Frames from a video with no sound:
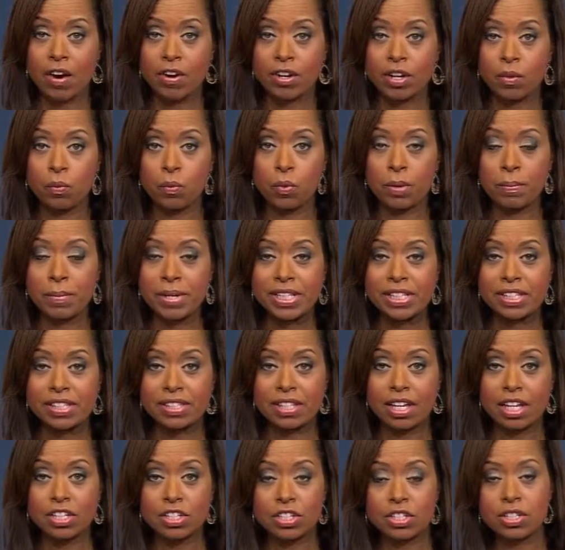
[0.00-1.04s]
Area Women's
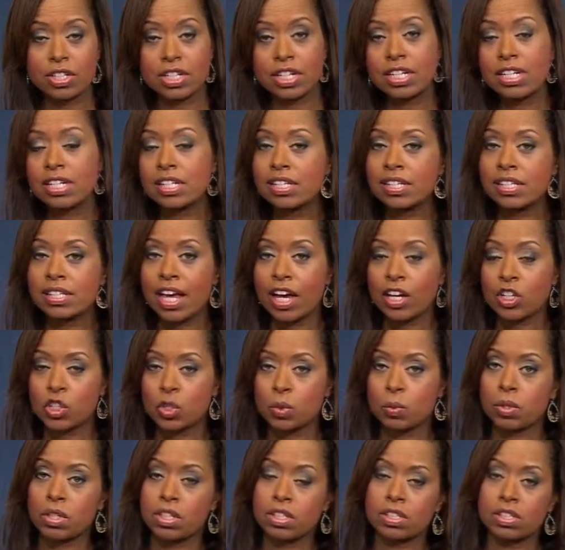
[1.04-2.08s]
Center. It is
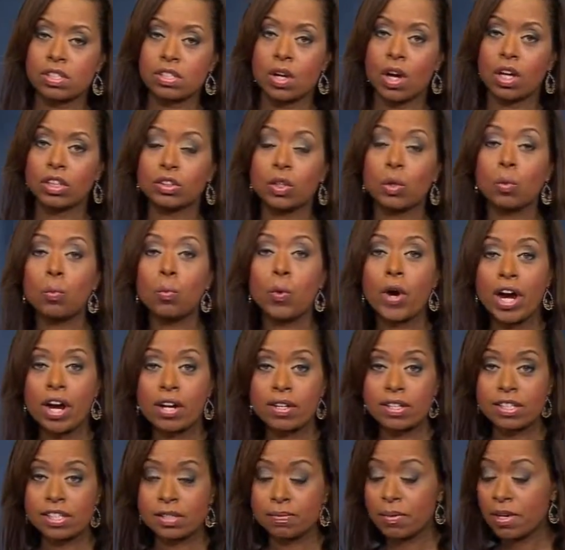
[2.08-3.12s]
Sexual Assault
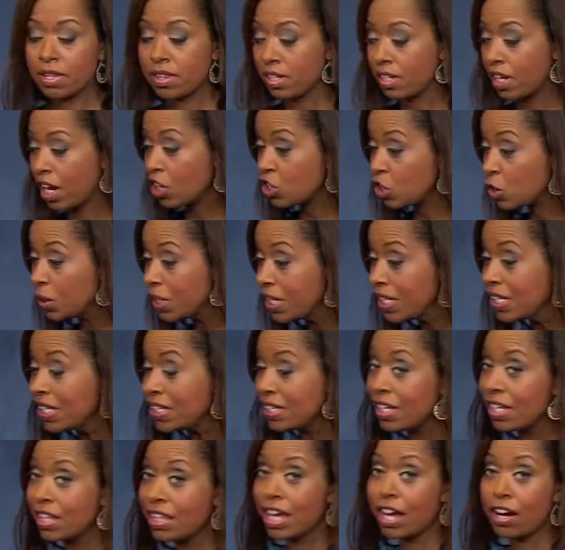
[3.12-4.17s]
Awareness Month, and as you can
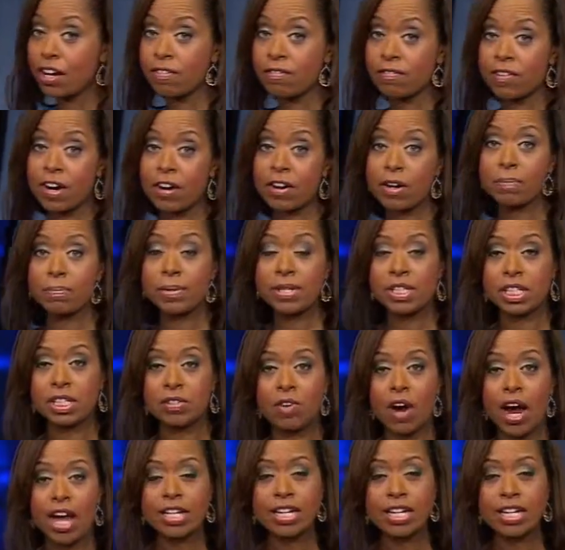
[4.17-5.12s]
see, they are very busy